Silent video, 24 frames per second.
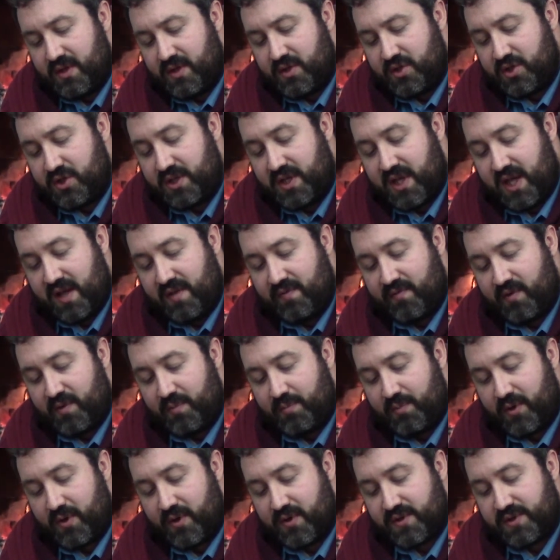She gave her
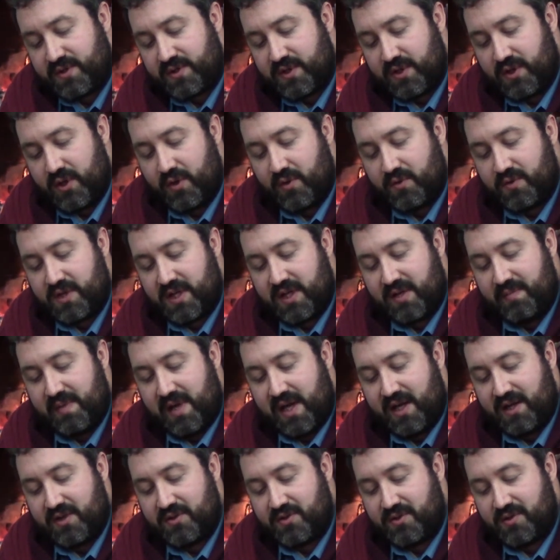purse to the hotel
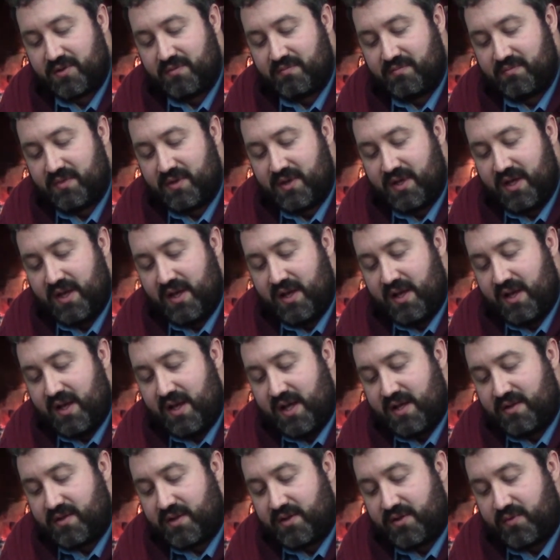manager,
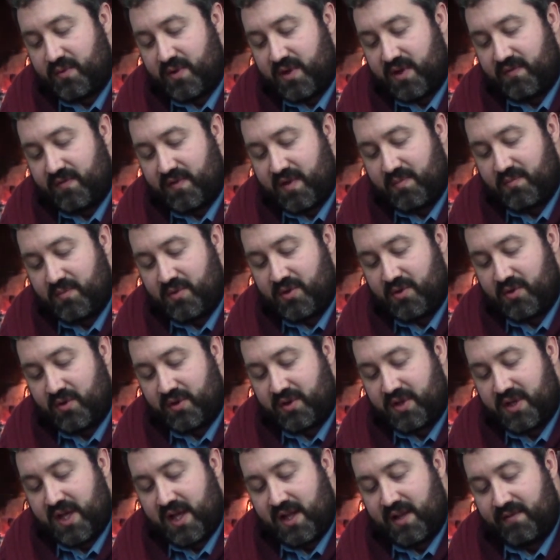and the three of them
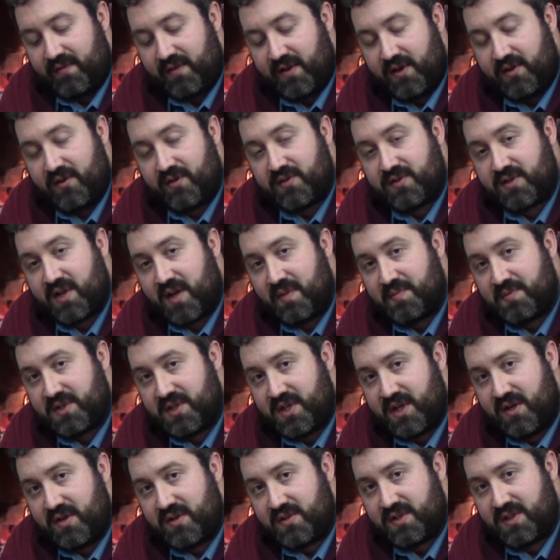took the elevators
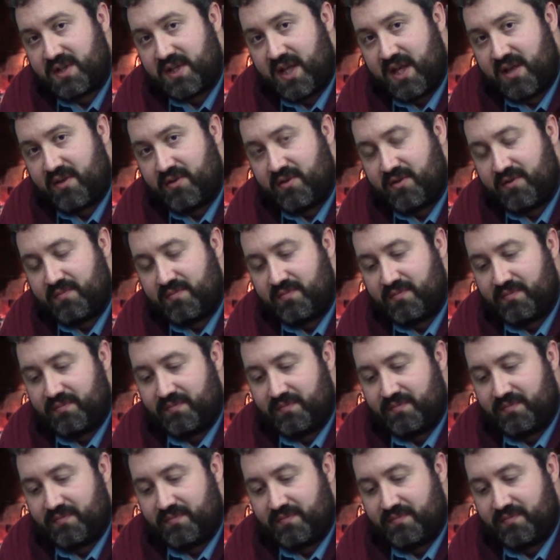upstairs together.